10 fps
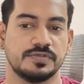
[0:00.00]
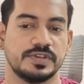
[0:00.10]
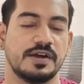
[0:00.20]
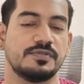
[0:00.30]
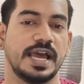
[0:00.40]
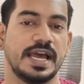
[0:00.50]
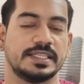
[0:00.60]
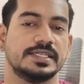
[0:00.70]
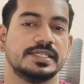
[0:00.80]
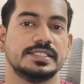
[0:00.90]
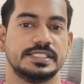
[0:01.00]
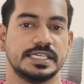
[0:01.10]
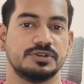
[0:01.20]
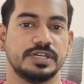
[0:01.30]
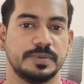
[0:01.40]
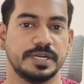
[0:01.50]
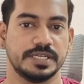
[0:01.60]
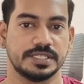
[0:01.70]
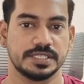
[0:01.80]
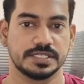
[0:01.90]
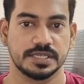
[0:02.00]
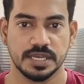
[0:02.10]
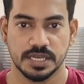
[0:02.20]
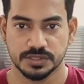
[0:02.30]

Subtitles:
have to add the JUnit dependencies. So